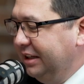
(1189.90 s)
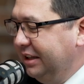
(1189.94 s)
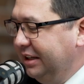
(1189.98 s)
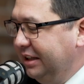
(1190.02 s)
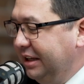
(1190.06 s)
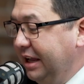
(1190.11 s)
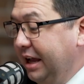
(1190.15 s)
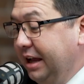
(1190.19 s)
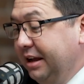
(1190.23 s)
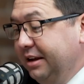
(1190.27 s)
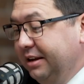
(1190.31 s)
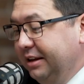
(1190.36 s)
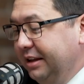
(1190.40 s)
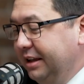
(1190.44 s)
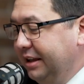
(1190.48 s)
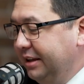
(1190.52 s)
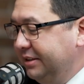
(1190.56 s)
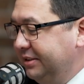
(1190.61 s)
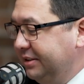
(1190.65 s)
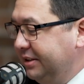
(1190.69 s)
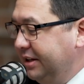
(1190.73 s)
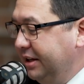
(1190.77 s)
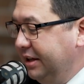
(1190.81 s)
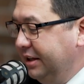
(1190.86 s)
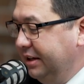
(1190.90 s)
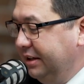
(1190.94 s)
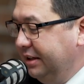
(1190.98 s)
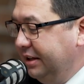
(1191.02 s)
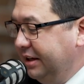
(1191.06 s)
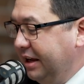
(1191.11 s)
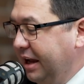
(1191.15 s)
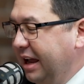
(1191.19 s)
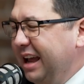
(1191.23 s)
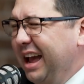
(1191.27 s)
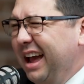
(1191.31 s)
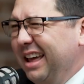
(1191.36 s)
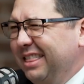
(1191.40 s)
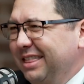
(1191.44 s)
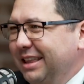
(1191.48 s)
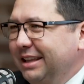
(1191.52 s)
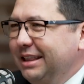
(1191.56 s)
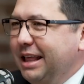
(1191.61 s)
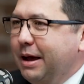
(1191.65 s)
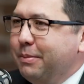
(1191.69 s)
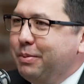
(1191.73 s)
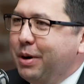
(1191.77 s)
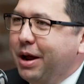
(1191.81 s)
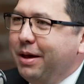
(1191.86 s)
Yeah, that's good. I think
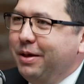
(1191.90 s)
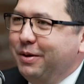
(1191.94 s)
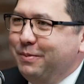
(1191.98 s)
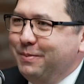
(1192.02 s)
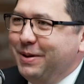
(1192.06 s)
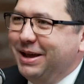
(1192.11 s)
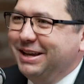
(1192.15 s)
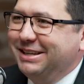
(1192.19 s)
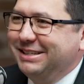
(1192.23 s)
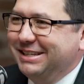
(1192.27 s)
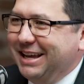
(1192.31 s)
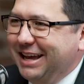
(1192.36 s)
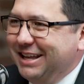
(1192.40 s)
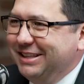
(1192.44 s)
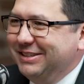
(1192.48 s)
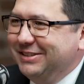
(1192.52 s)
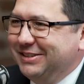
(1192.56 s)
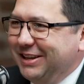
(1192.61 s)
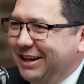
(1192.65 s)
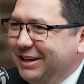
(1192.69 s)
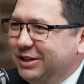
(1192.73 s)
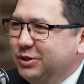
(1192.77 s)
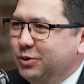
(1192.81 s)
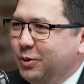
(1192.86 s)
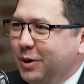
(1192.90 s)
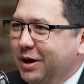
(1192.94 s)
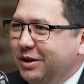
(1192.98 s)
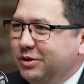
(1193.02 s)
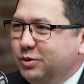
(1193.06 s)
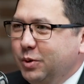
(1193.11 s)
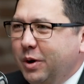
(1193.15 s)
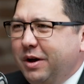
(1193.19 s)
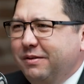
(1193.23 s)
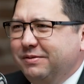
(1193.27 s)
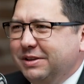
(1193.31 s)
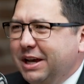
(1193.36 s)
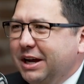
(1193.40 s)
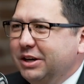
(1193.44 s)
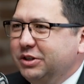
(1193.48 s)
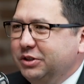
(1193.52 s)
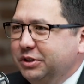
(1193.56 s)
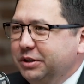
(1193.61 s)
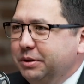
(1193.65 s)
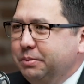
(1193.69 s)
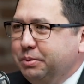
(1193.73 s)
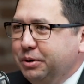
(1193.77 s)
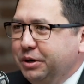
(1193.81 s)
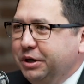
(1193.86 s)
that probably makes sense. Like 12 is
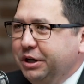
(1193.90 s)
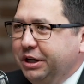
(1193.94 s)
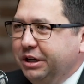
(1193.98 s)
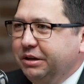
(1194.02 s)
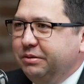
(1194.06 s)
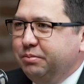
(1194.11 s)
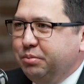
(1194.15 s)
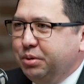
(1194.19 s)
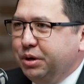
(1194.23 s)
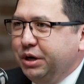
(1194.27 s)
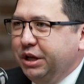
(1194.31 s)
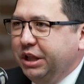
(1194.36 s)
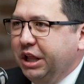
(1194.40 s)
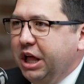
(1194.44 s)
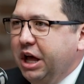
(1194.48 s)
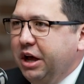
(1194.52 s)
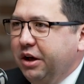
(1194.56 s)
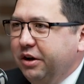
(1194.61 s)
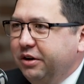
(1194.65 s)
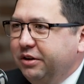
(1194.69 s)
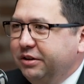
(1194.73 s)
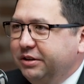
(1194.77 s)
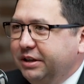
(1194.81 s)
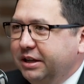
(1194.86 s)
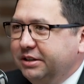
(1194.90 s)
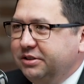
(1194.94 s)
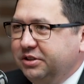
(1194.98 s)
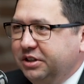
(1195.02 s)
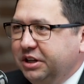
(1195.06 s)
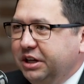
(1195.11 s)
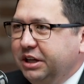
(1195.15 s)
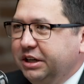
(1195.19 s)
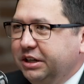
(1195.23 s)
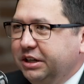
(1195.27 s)
actually pretty low. That's good.